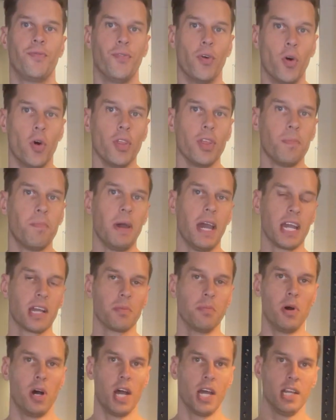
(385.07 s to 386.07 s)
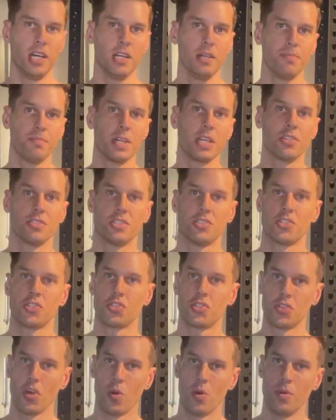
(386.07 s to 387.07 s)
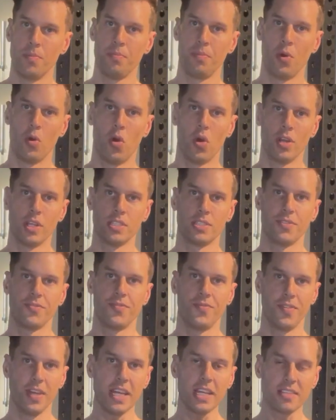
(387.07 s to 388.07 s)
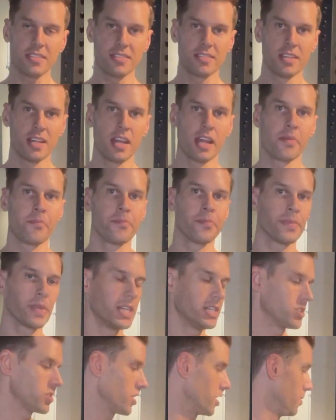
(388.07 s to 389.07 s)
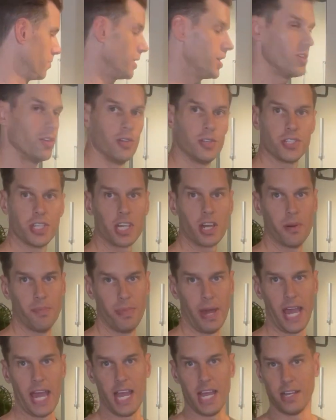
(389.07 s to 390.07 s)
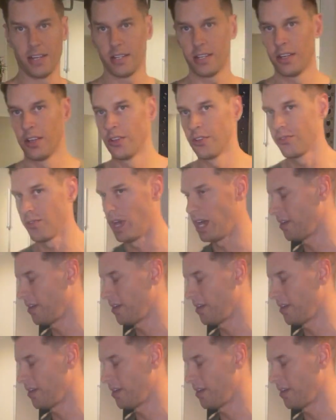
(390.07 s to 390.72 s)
for the pec minor, because it's so important to fix, is going to be using a band. So I